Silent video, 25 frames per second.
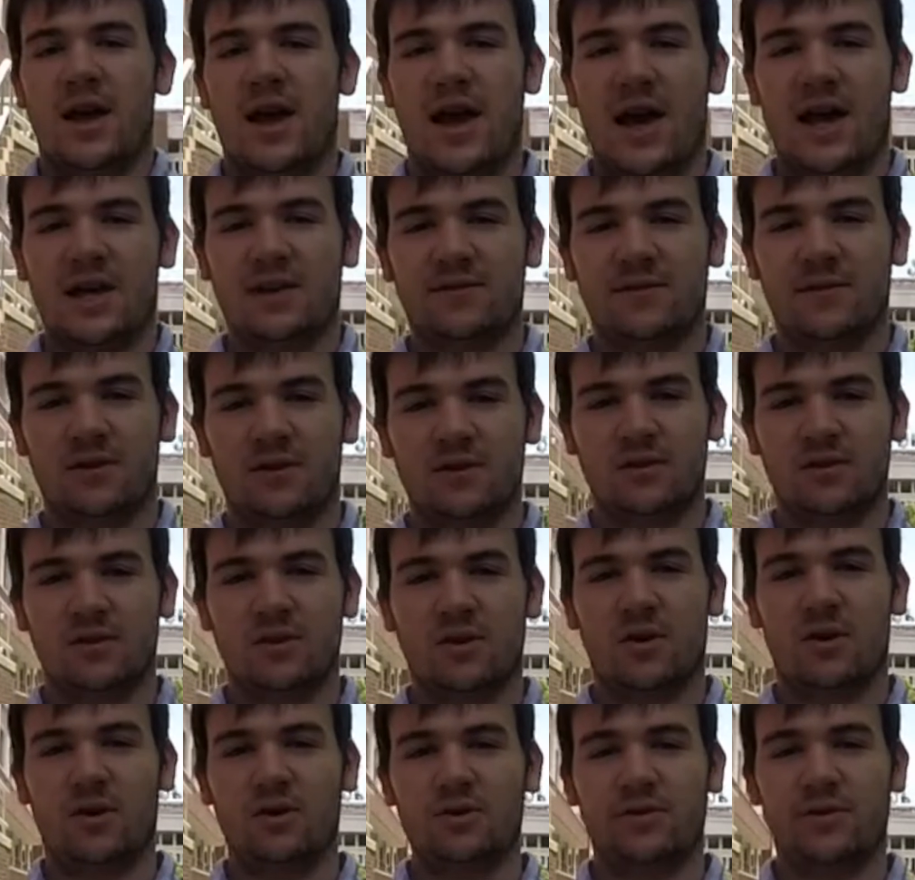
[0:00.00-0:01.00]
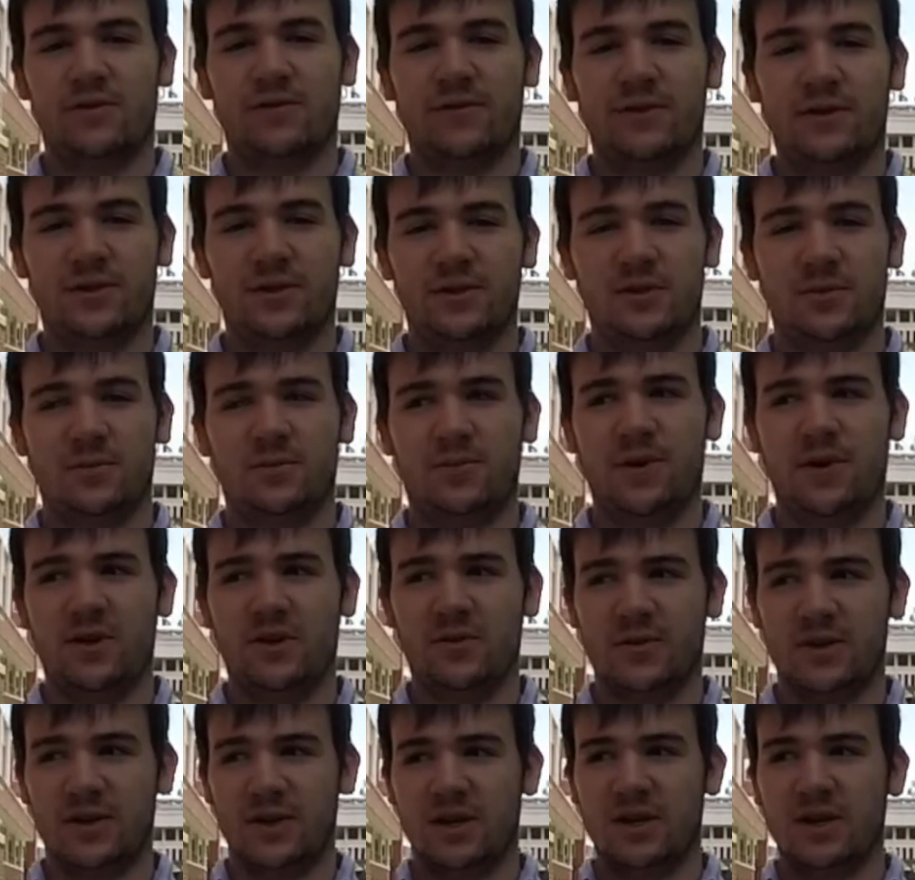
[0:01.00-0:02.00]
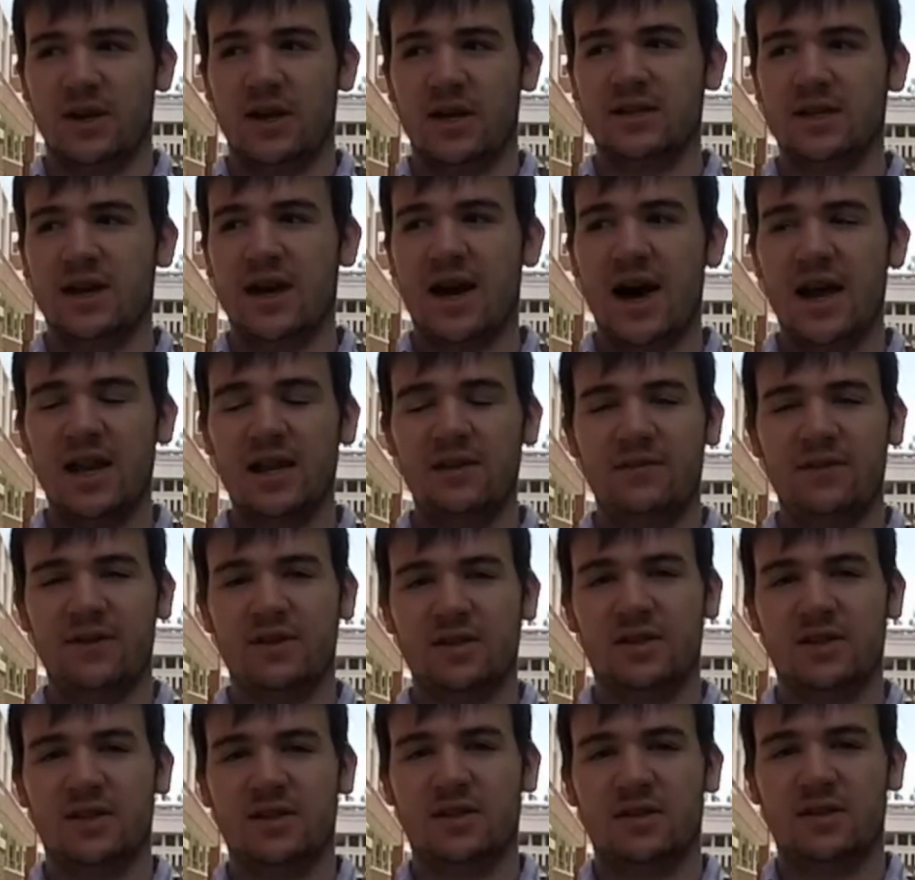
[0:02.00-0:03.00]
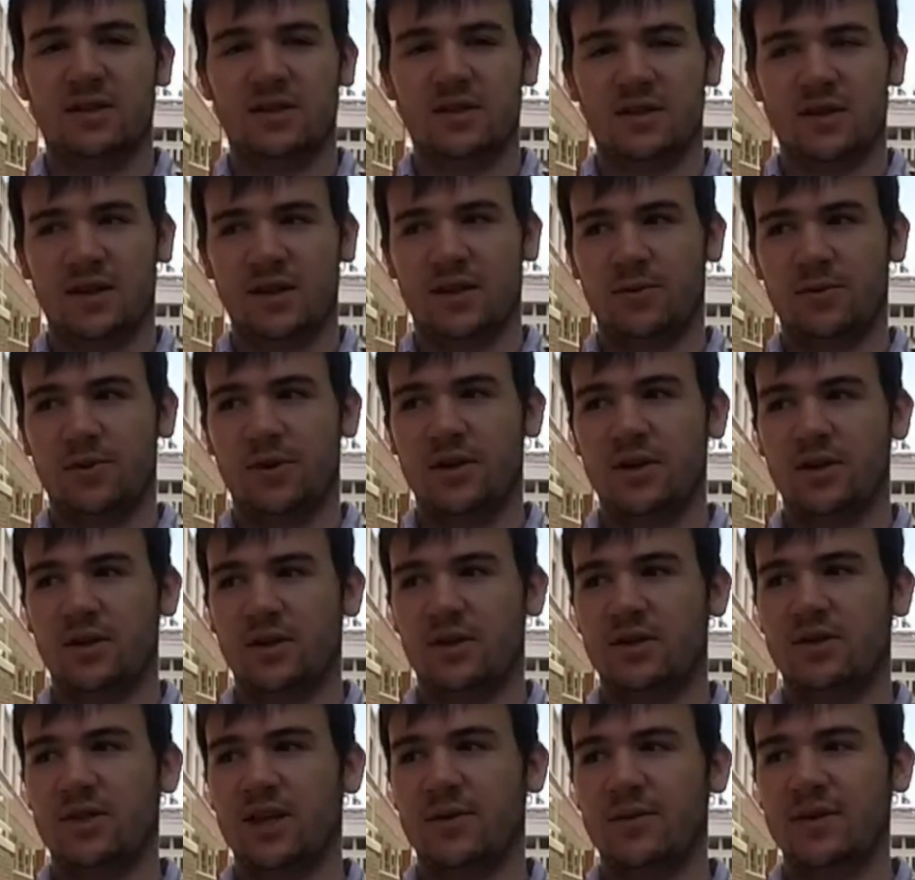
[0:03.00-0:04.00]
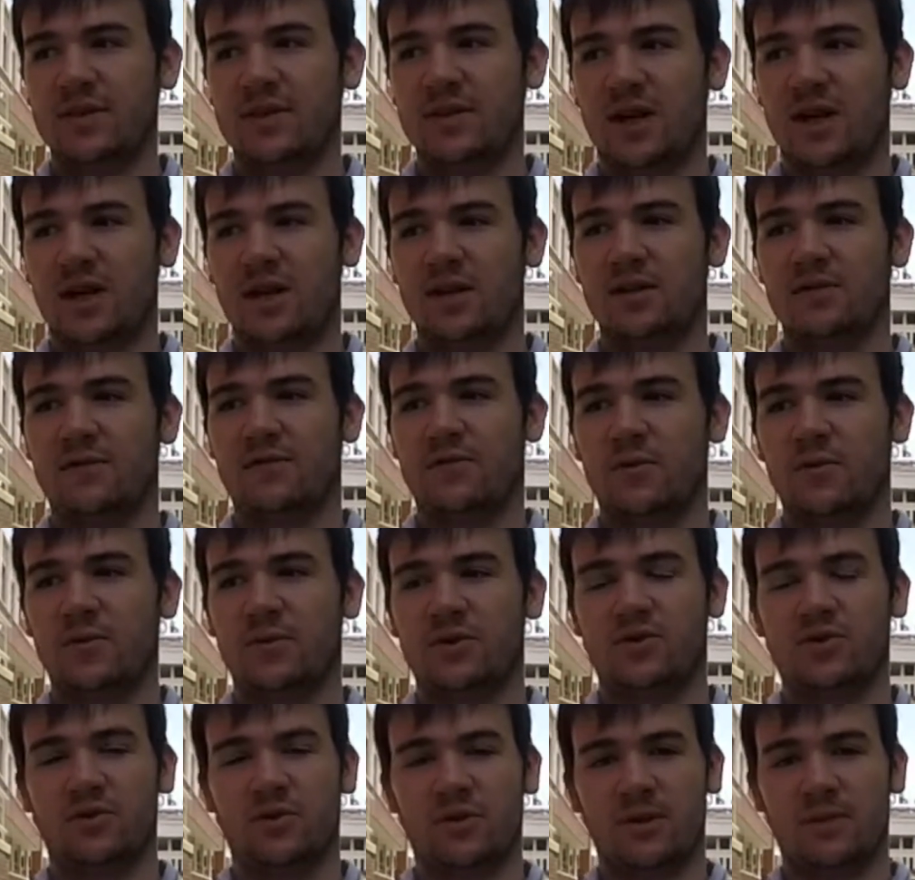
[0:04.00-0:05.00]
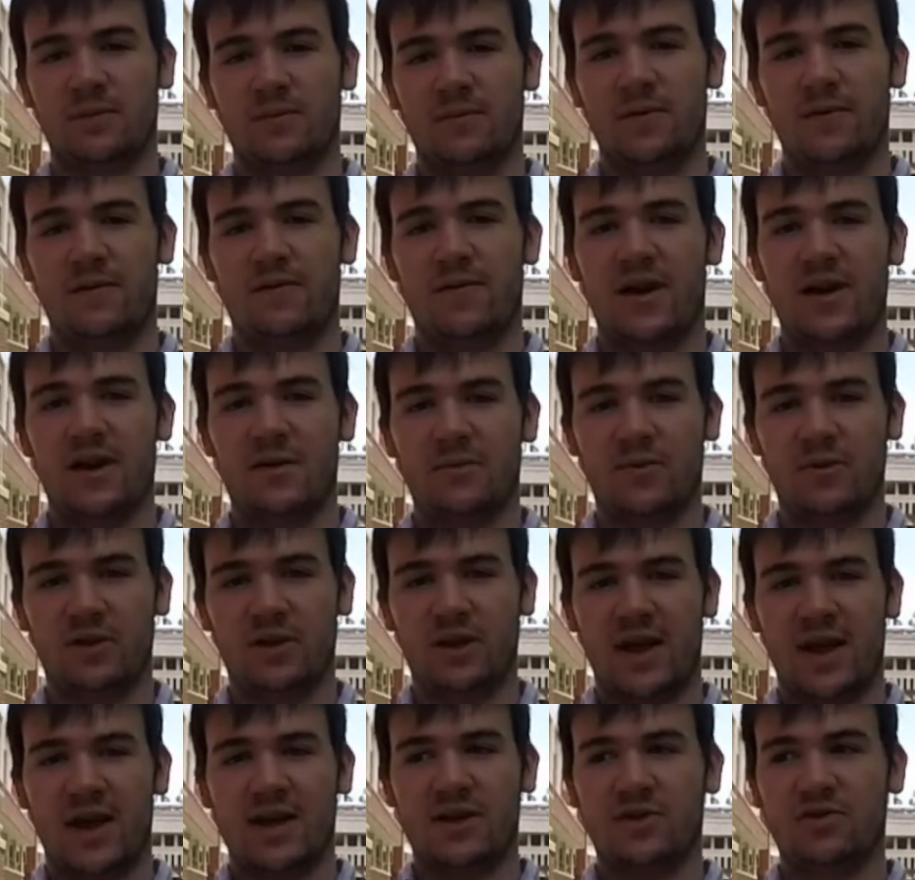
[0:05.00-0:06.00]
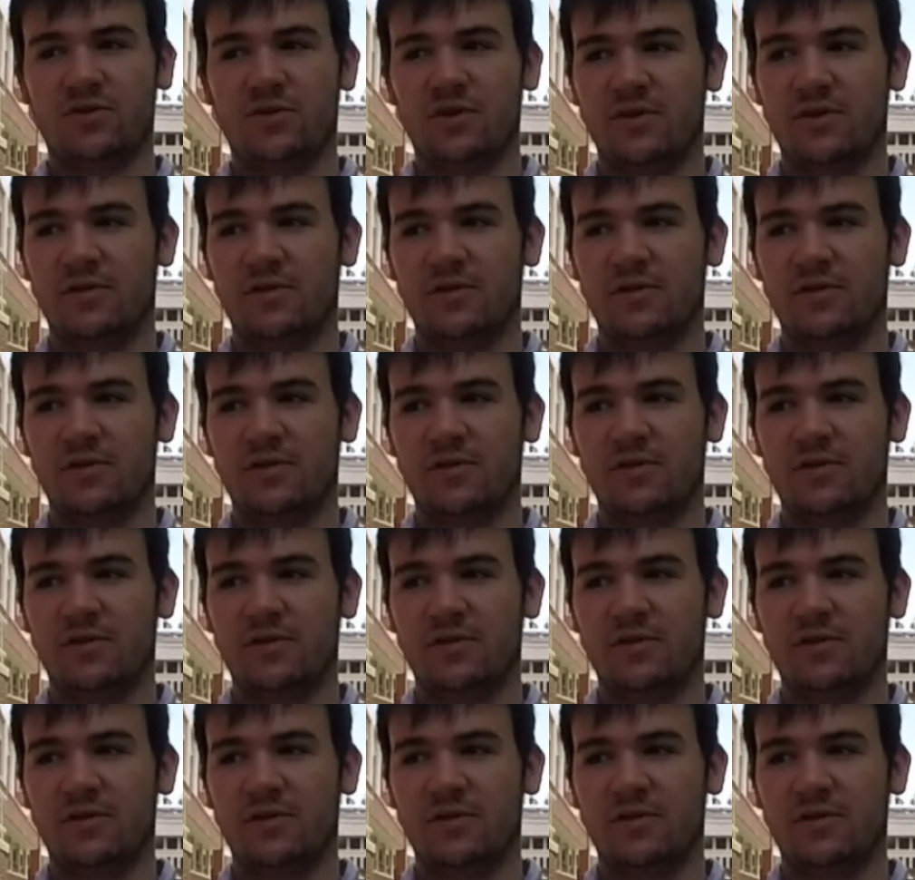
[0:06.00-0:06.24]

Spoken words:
Asphalt, also referred to as bitumen, is a highly viscous, liquid, or semi-solid form of petroleum found in both natural and